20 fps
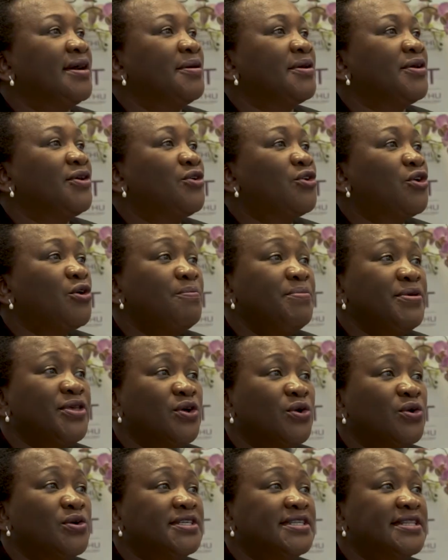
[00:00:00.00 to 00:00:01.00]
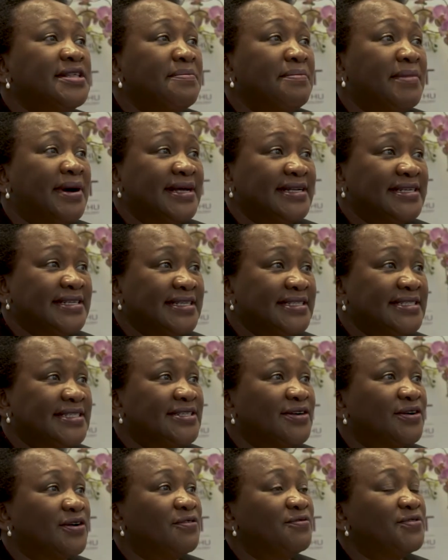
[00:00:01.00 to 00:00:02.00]
go beyond the mandate
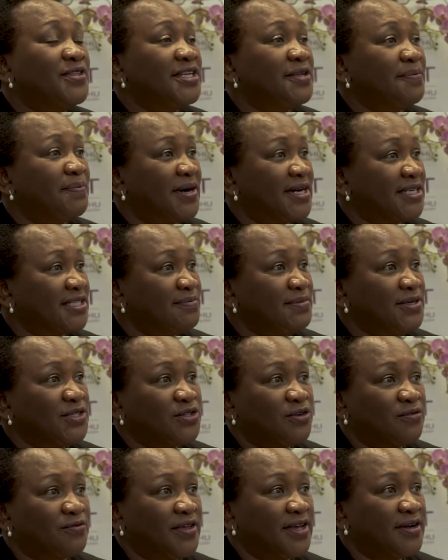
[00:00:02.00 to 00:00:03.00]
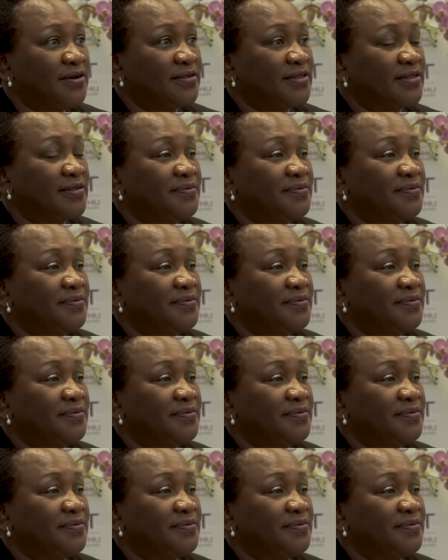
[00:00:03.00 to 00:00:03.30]
of the Department of Health.